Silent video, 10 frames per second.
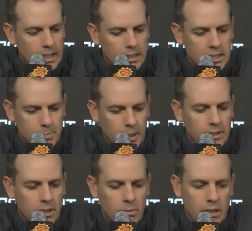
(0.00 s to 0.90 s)
despite
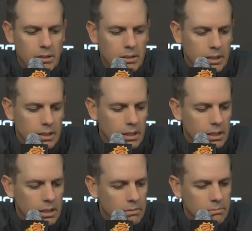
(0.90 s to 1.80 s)
their record, and
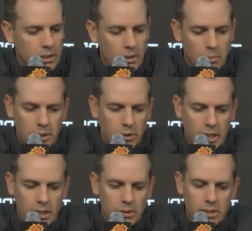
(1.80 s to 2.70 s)
we knew they
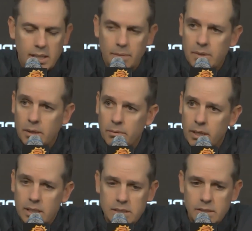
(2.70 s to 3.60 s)
could do the same thing
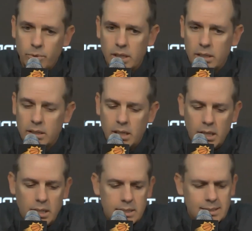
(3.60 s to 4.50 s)
with us if we didn't
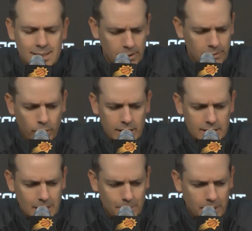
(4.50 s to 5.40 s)

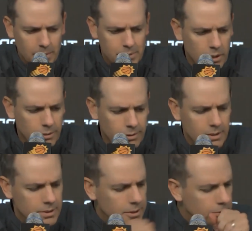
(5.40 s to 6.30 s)
step up. So,
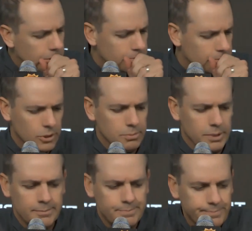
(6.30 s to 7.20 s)
excuse me.